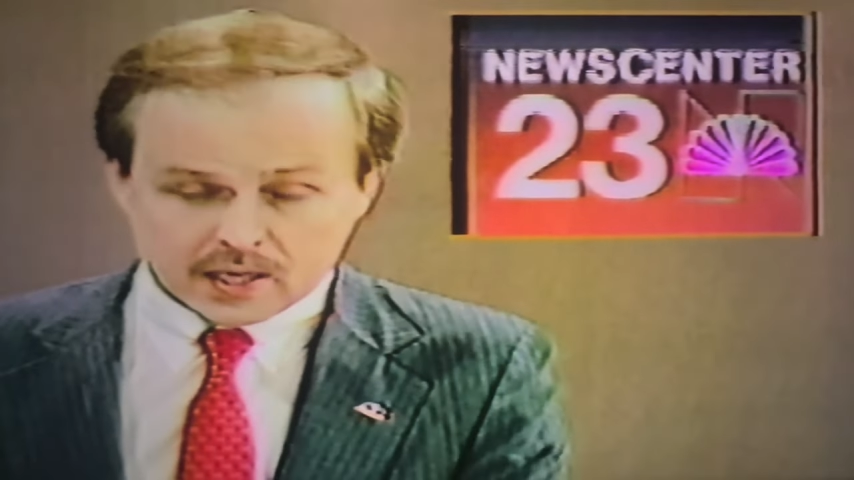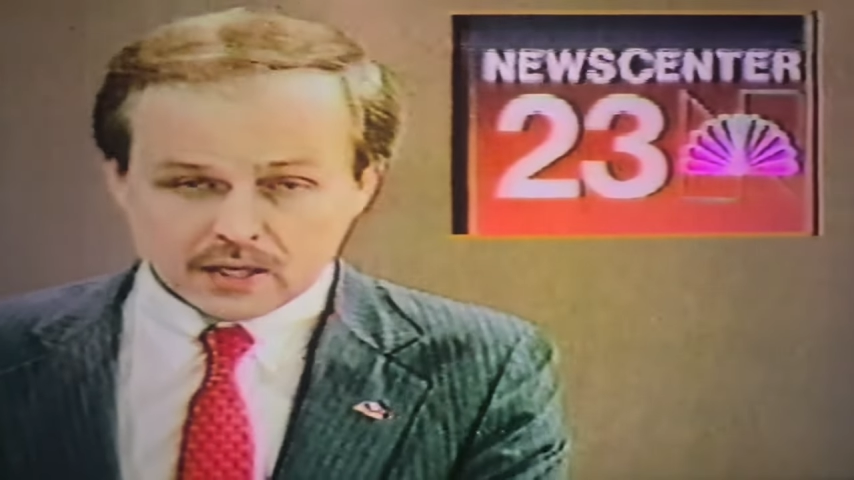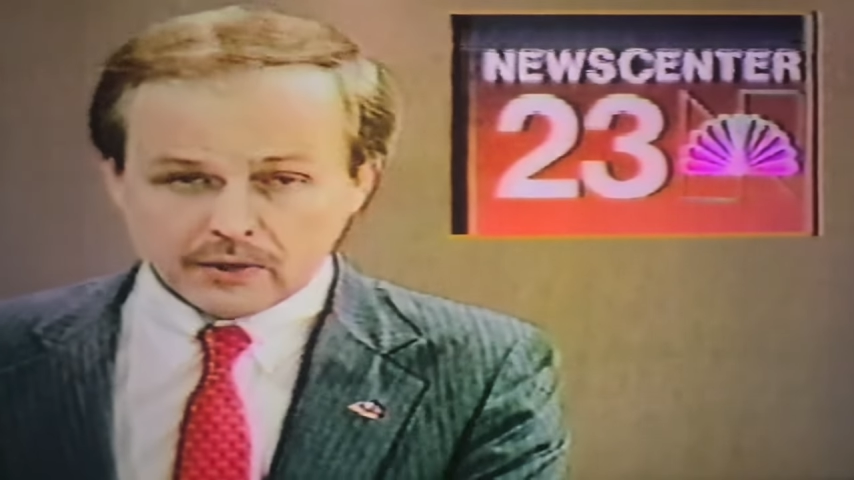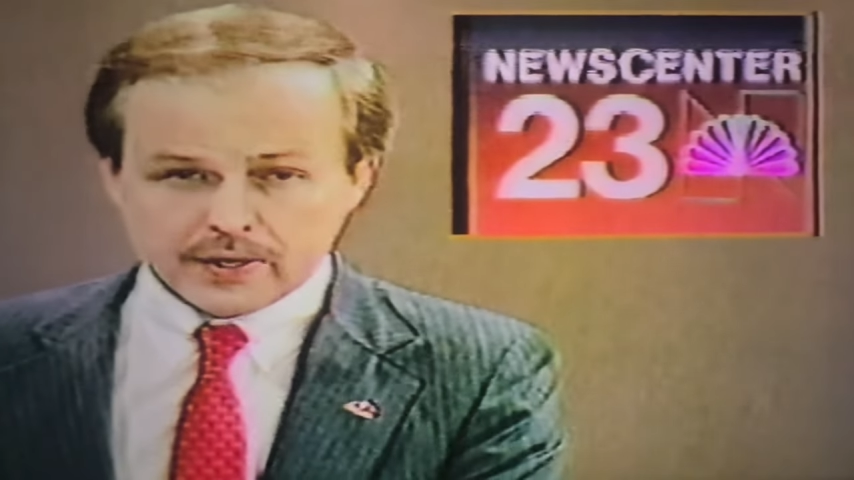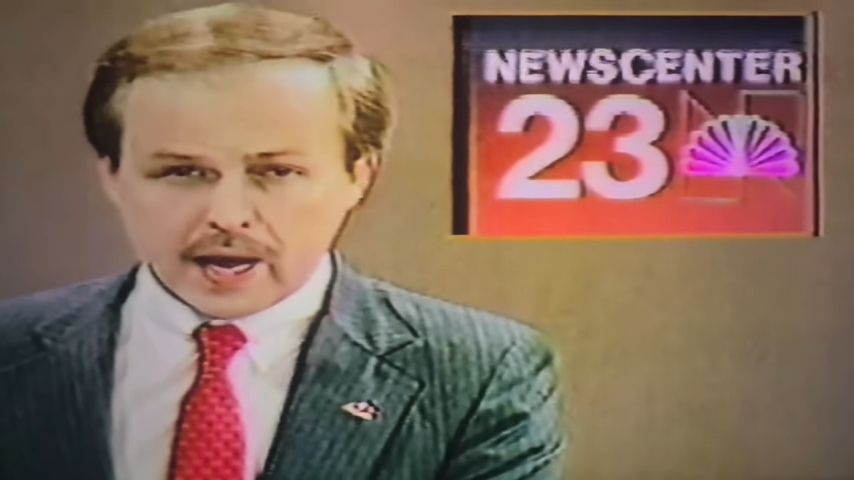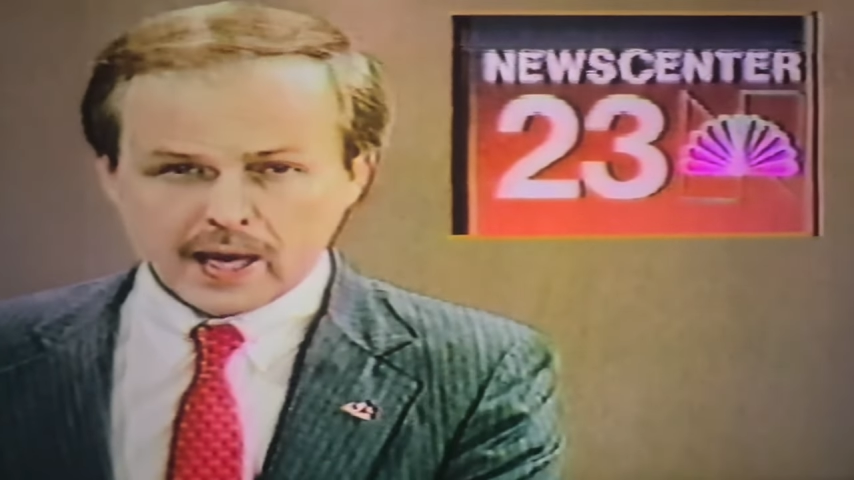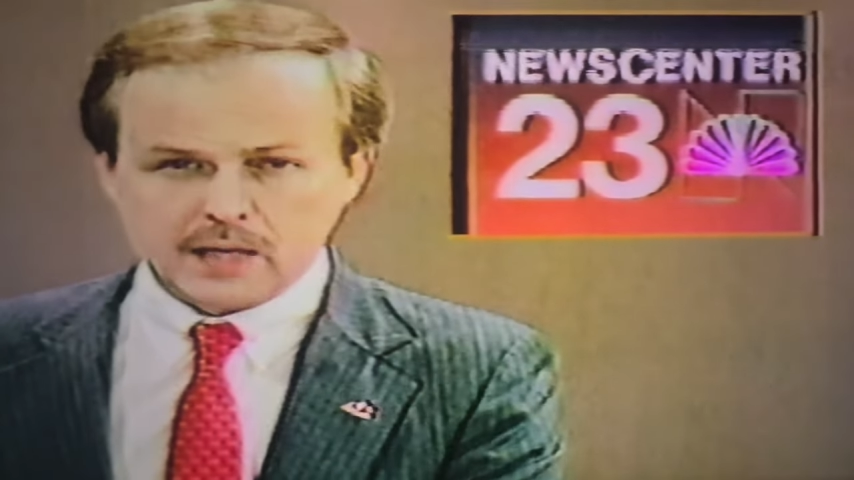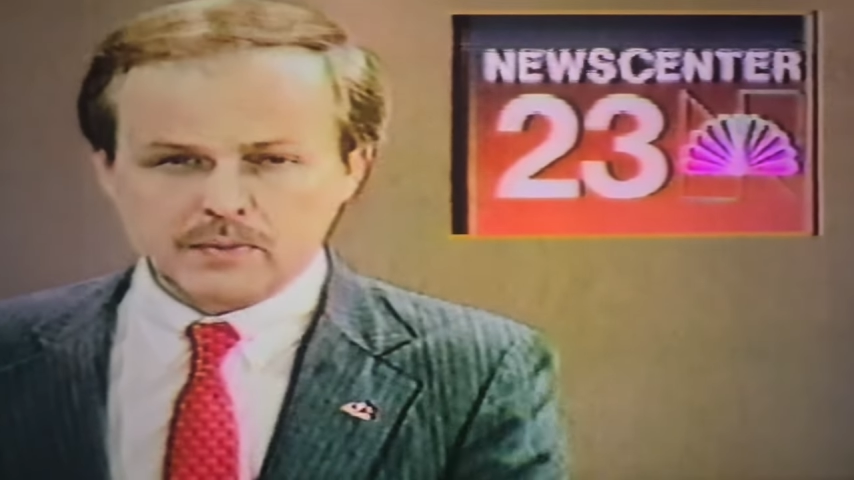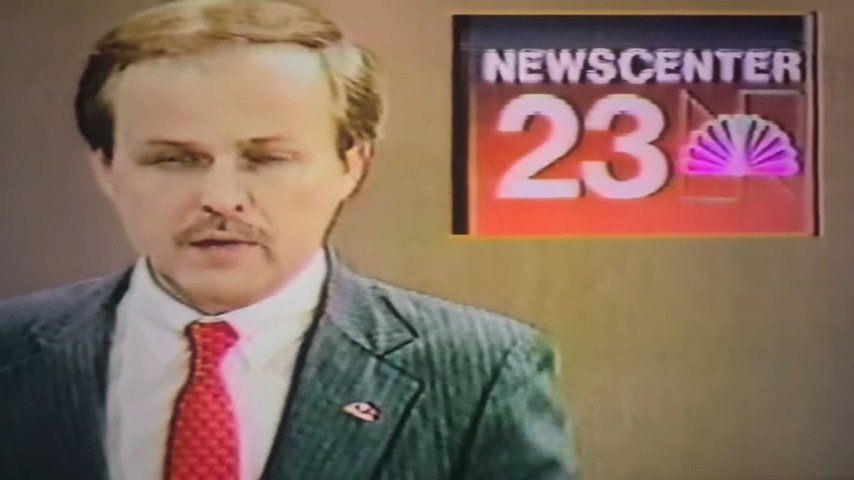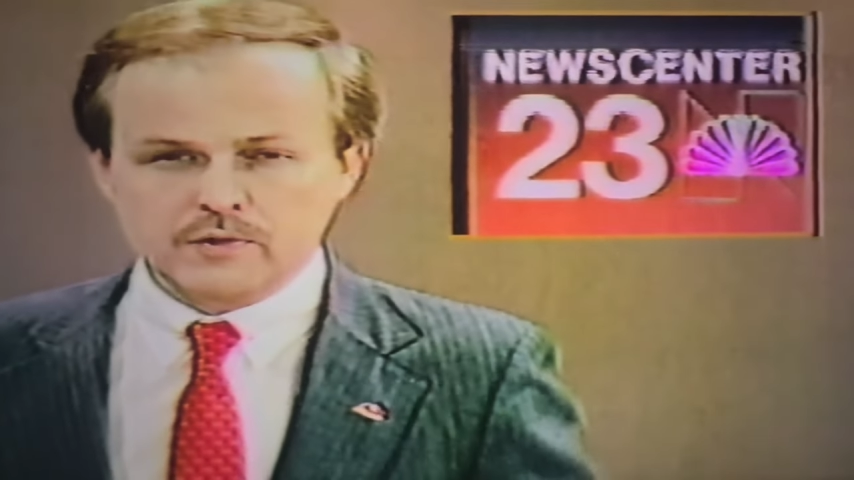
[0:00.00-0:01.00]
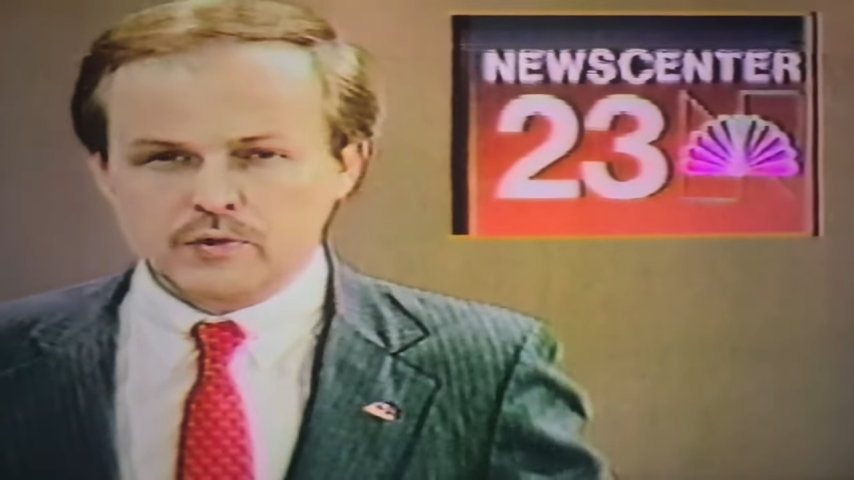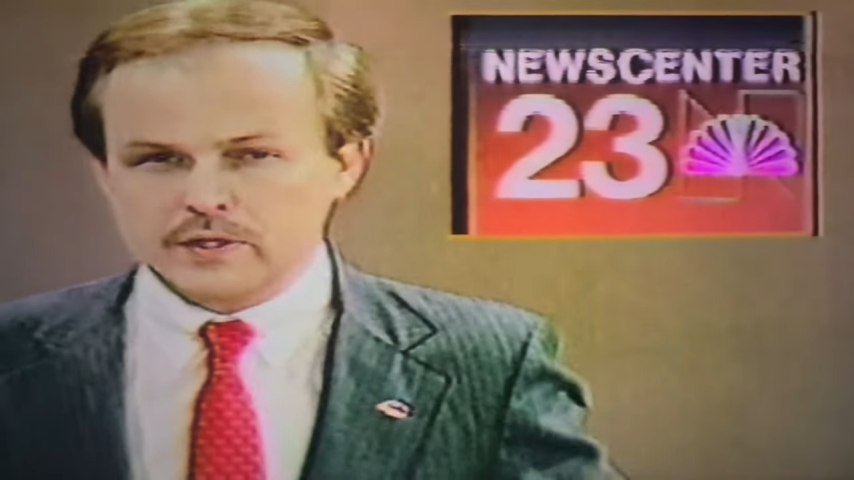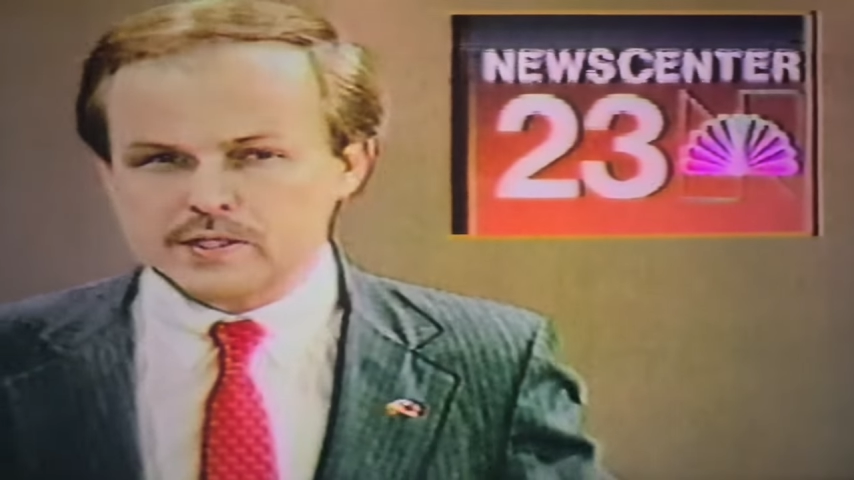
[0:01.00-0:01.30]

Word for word: Here in Yakima, of course,